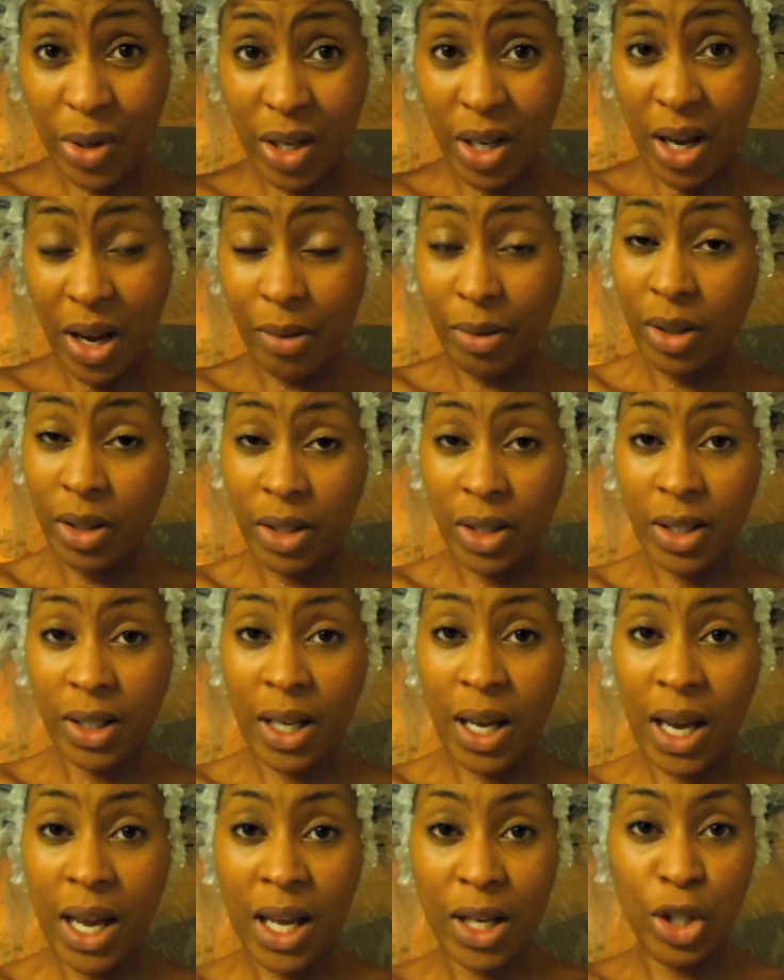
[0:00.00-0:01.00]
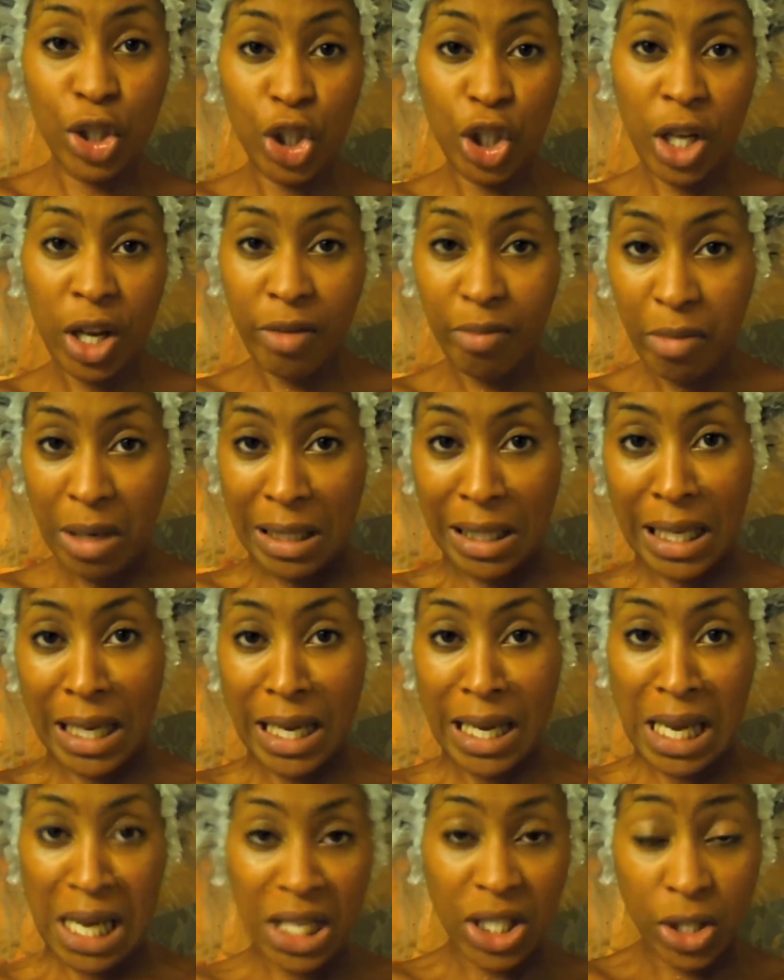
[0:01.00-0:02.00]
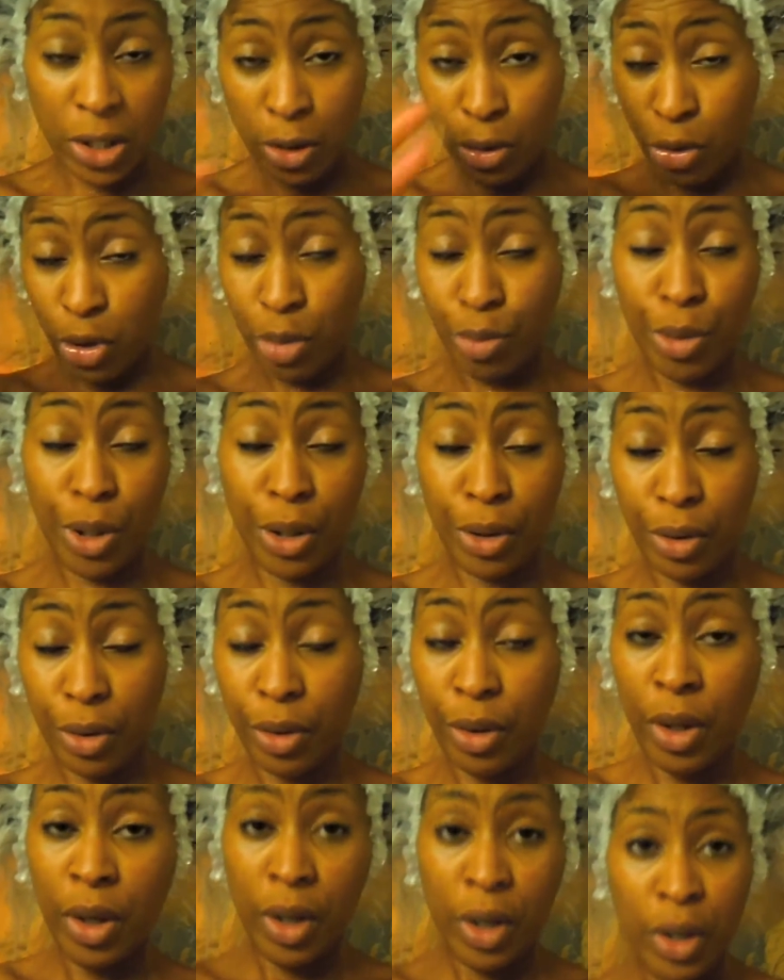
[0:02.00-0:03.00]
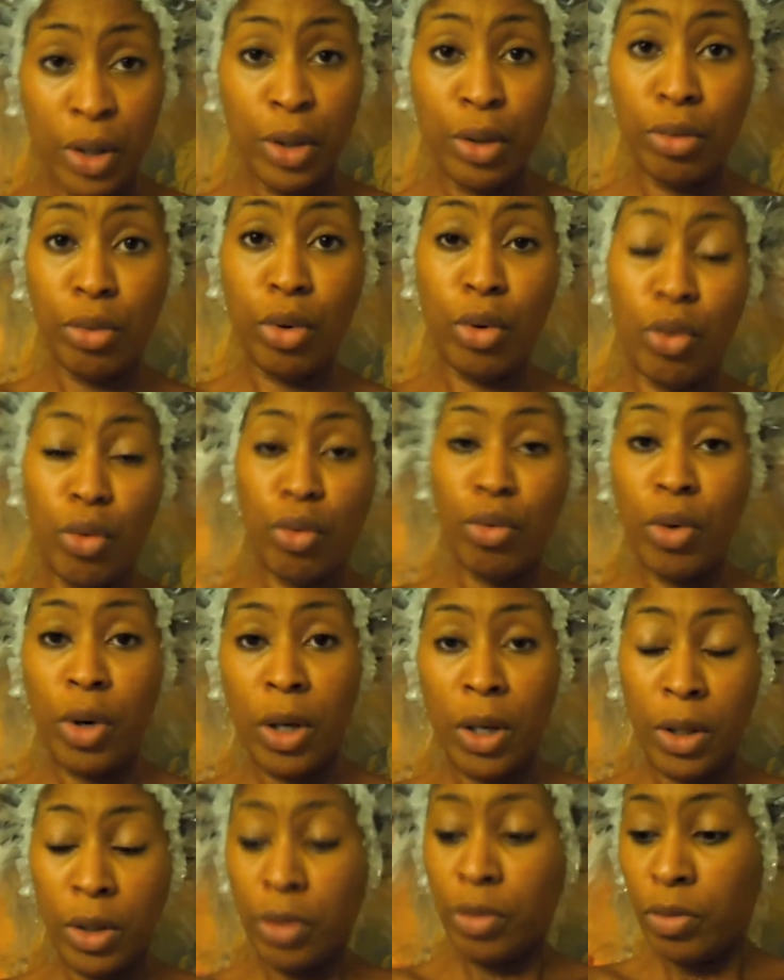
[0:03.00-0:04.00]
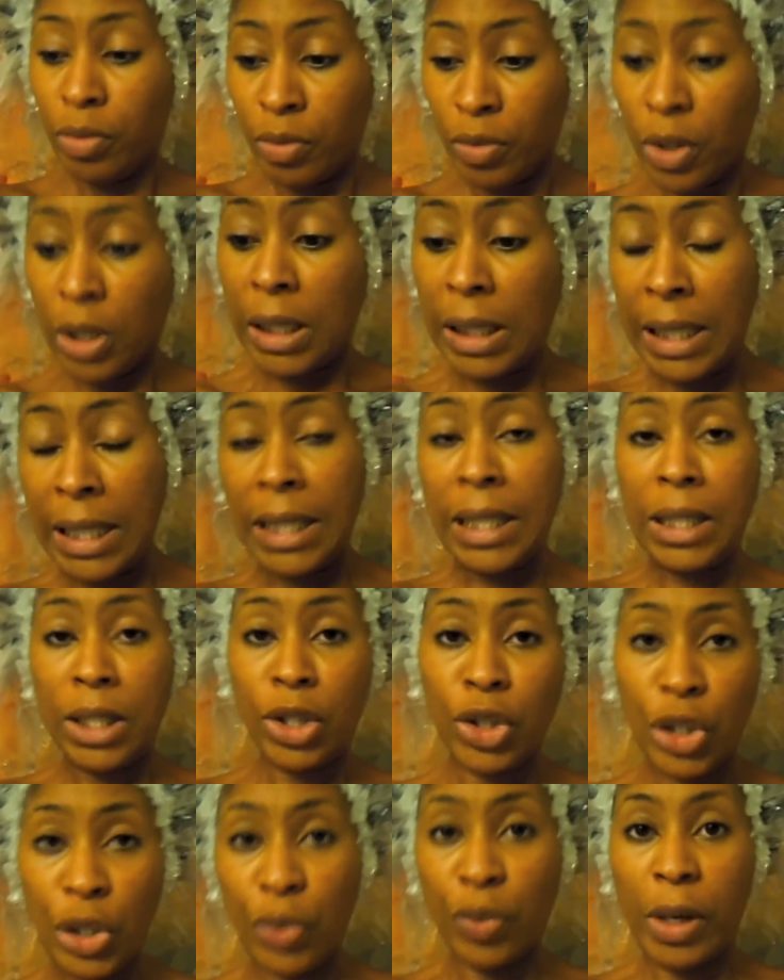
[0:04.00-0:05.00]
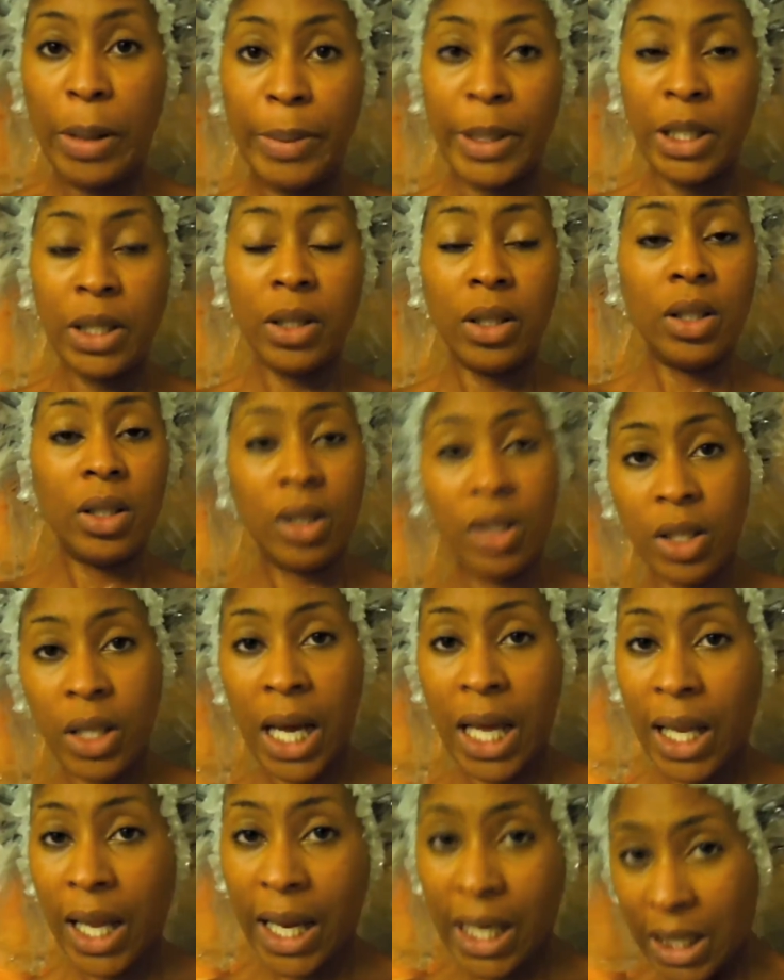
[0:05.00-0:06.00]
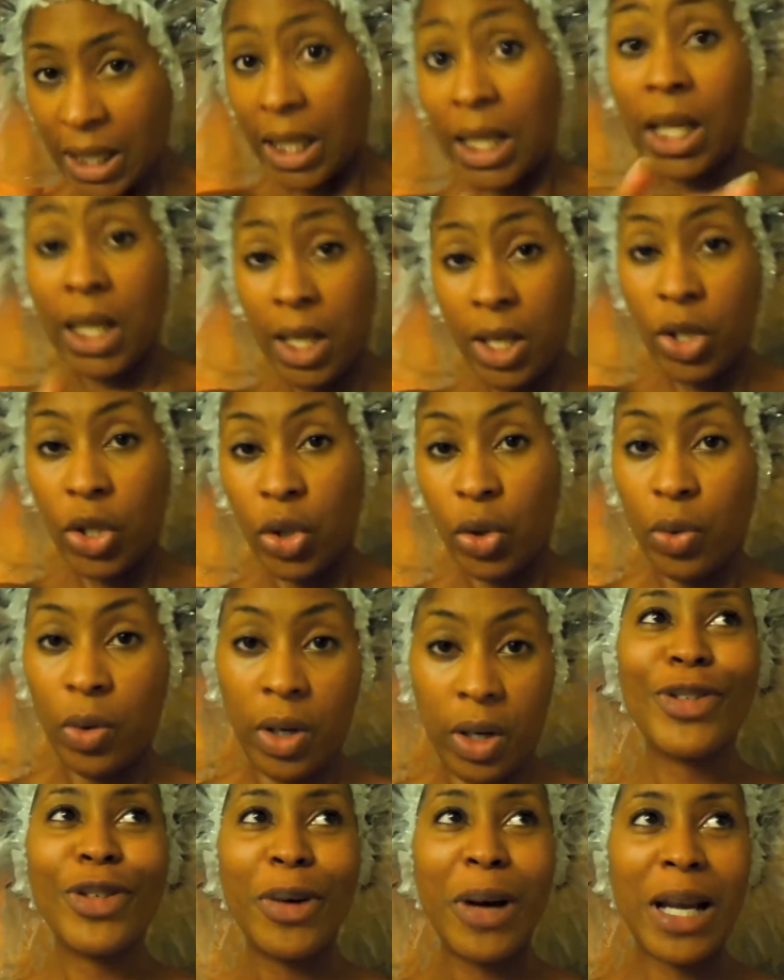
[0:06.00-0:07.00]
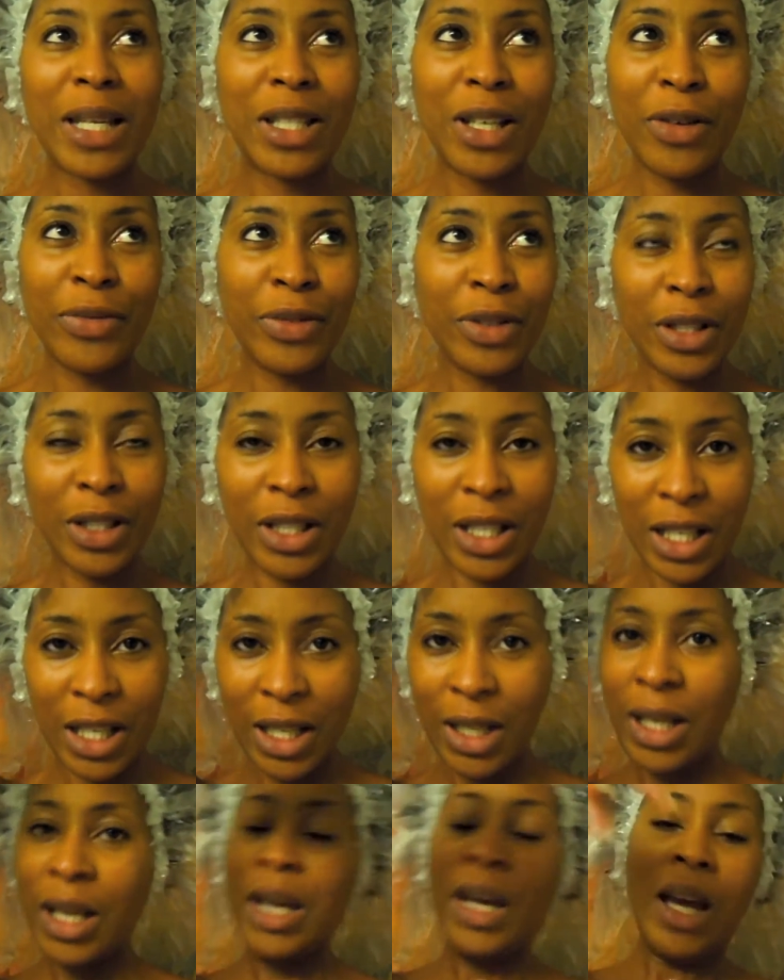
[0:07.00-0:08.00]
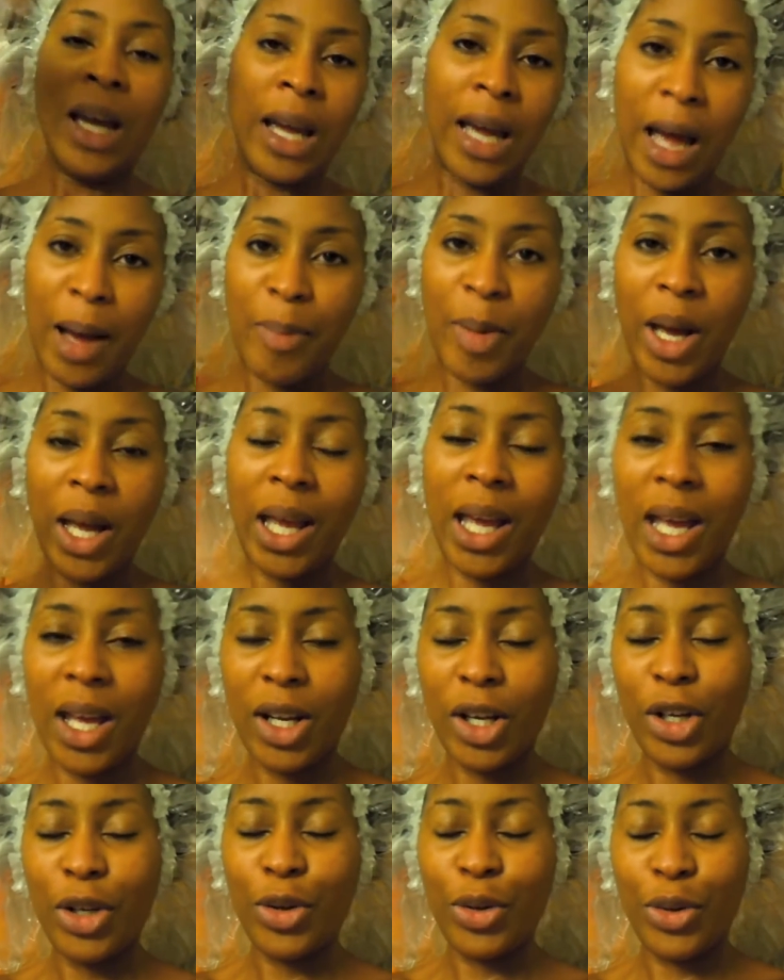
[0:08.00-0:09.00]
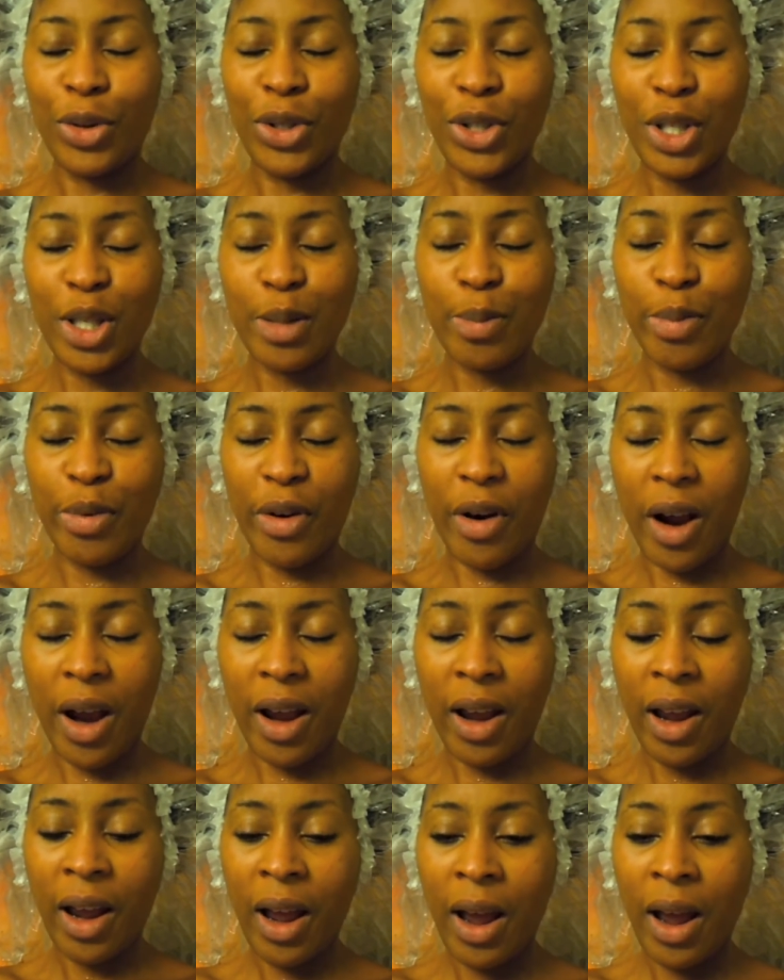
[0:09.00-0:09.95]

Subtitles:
cap because I had to shave my legs and do some other, you know, cleaning and scrubbing, and so I like to get into it. So I definitely got my head under the spray.